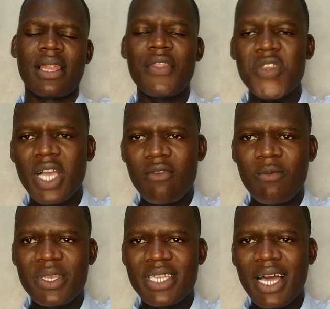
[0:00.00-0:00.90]
Nothing
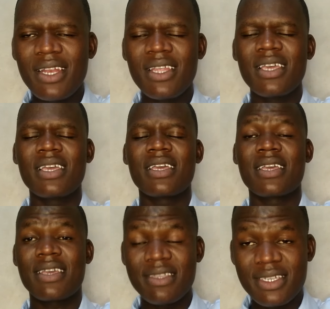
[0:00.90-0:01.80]
has been done.
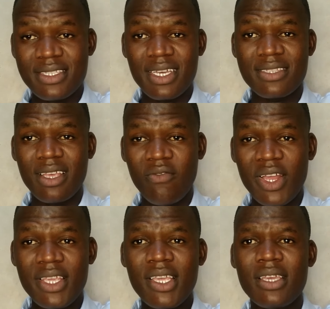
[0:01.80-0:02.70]
Kenyans are
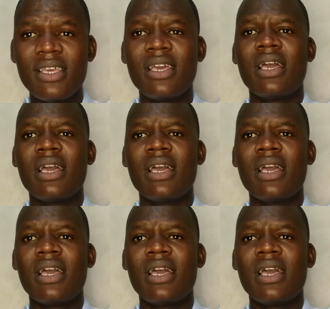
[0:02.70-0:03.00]
suffering.